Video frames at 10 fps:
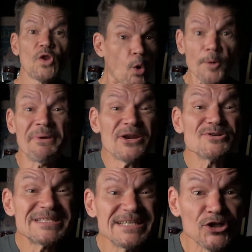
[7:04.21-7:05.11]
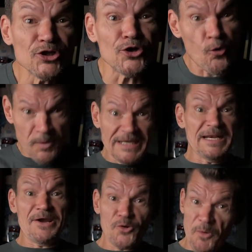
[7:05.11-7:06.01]
Or better still, go right
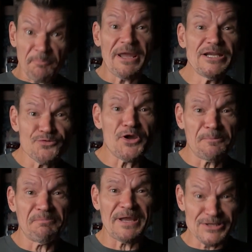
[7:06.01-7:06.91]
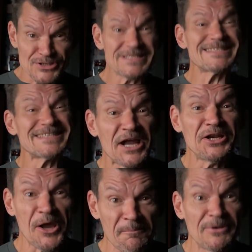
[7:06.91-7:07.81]
now to our Patreon page and
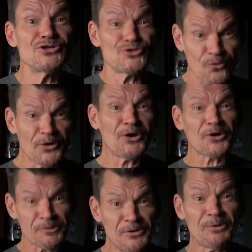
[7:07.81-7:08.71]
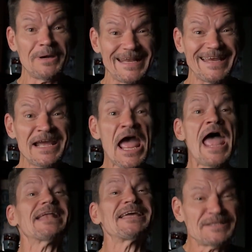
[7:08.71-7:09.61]
sign up and join our community
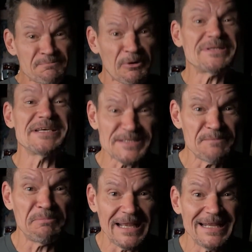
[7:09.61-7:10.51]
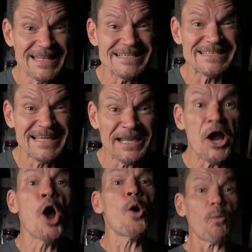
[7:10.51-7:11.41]
and get to participate in this thing
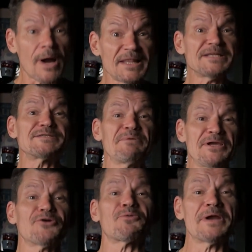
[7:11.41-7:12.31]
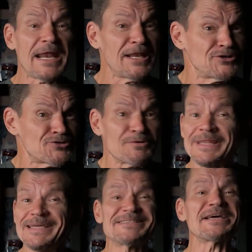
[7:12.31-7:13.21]
while it's being created during
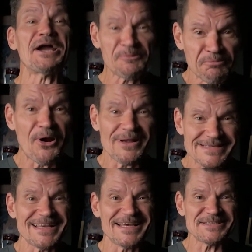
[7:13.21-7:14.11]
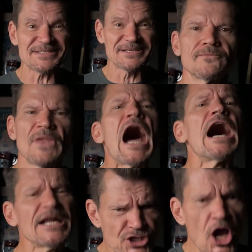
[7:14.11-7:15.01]
the entire process.
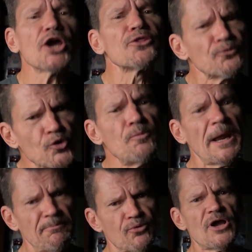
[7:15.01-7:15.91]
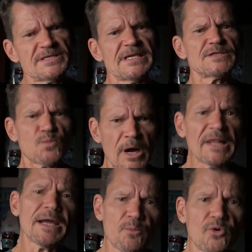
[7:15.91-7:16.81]
I talk through my process
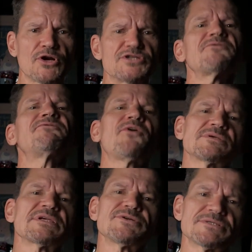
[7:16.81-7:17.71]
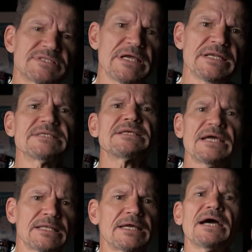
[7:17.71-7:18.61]
while I work so folks understand
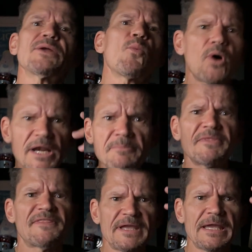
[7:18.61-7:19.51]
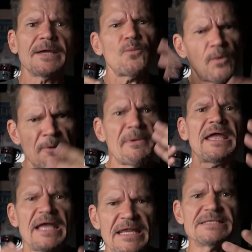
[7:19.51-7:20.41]
exactly kind of what I'm thinking and where my
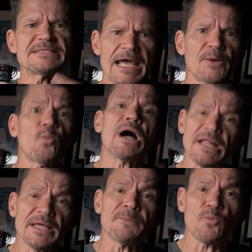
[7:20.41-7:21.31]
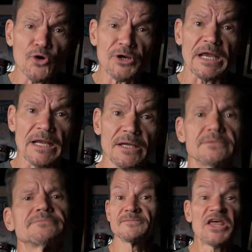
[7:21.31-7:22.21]
head is at while I'm working.
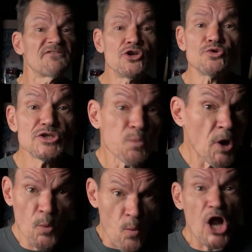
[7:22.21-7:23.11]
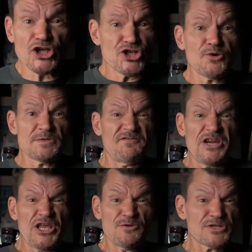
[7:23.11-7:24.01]
If you just want to watch those
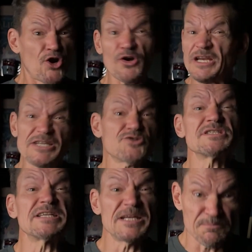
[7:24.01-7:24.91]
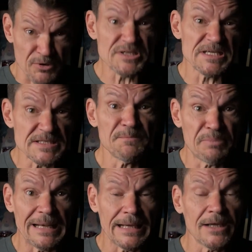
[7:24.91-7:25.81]
videos and aren't interested in
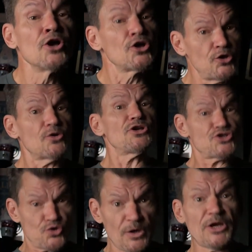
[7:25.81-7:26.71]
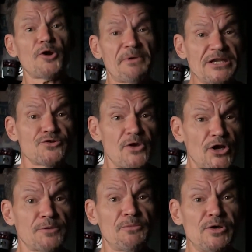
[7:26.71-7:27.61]
participating, you can join our
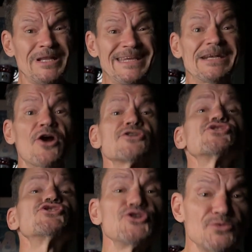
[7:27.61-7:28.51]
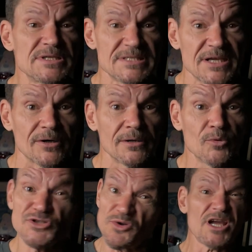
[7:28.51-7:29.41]
Patreon community in our student tier,
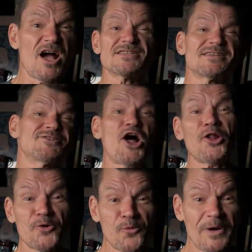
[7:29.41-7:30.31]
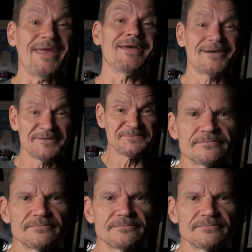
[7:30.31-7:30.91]
which only costs $1 a week.